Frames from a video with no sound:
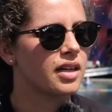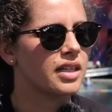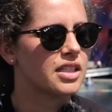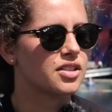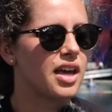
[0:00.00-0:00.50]

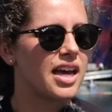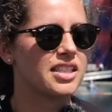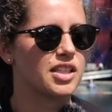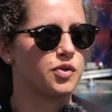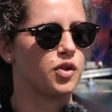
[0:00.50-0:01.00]
Yeah, so the
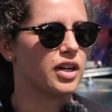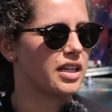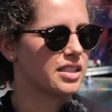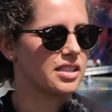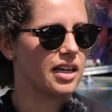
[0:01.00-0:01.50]

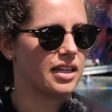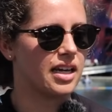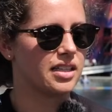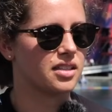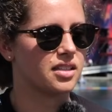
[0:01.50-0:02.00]
AC40 is
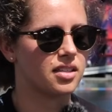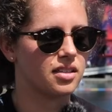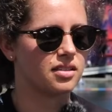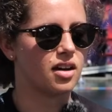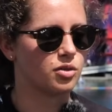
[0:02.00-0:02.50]
its
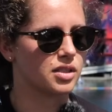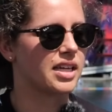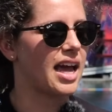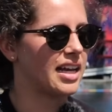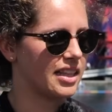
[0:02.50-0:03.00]
whole
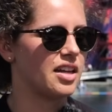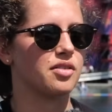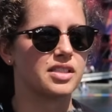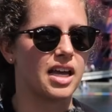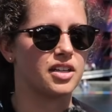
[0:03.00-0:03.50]
scaling that it
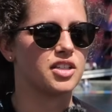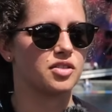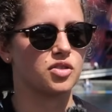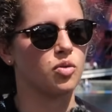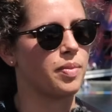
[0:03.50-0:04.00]
was done to
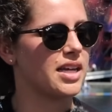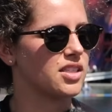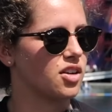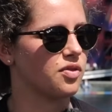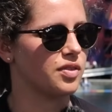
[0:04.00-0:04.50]
is all
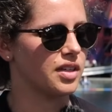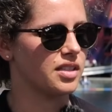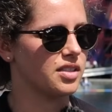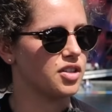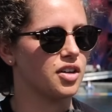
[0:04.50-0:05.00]
based off
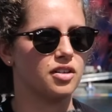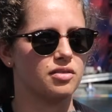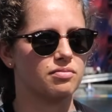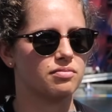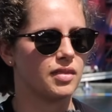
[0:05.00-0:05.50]
these new
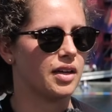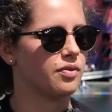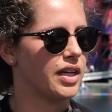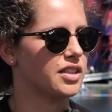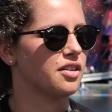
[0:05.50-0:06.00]

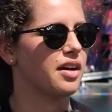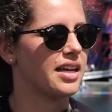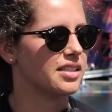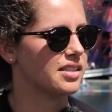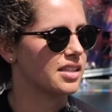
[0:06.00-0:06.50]
V2
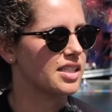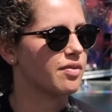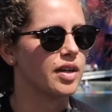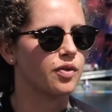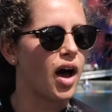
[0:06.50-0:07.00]

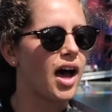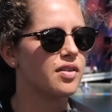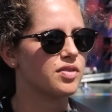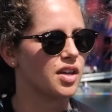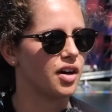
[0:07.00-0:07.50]

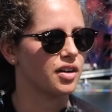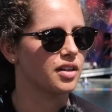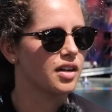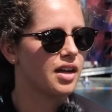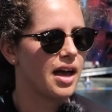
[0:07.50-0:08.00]
AC75. So
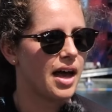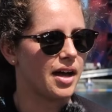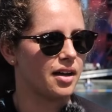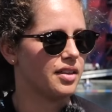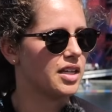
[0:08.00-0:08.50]

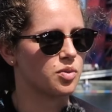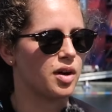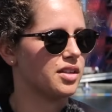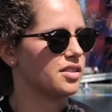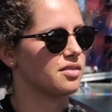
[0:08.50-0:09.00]
that's why
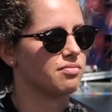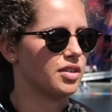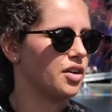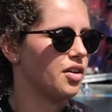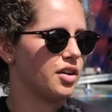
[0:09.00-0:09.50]
there's
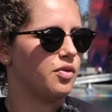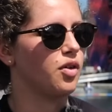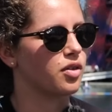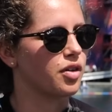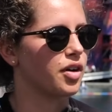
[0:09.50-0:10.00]
only
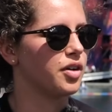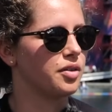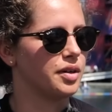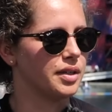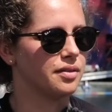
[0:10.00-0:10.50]
4
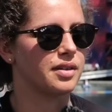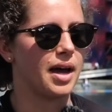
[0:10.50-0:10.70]
crew, and